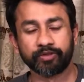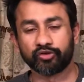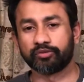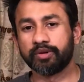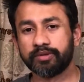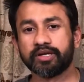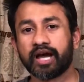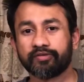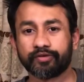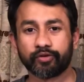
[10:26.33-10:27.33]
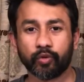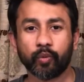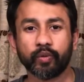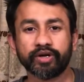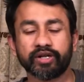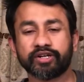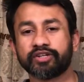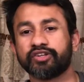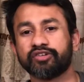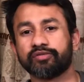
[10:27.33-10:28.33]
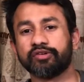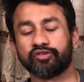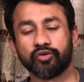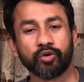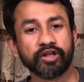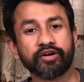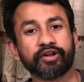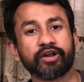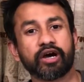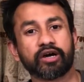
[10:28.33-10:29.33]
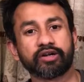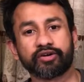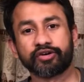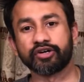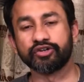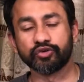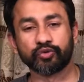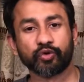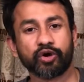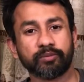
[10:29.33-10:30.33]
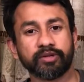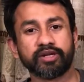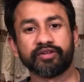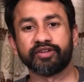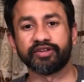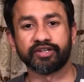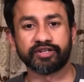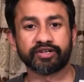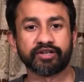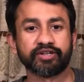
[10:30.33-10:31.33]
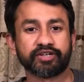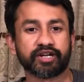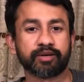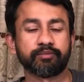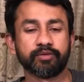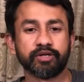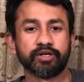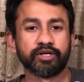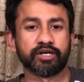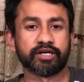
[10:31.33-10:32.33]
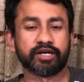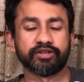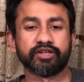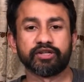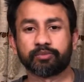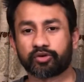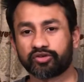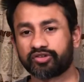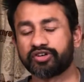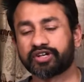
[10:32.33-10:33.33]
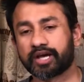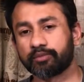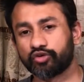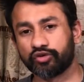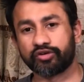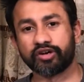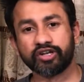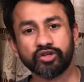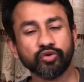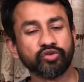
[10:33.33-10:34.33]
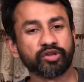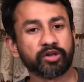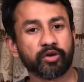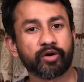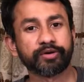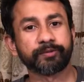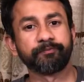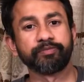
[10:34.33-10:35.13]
So maybe after COVID, things will slowly return to normal, and then the process in time should reduce a lot.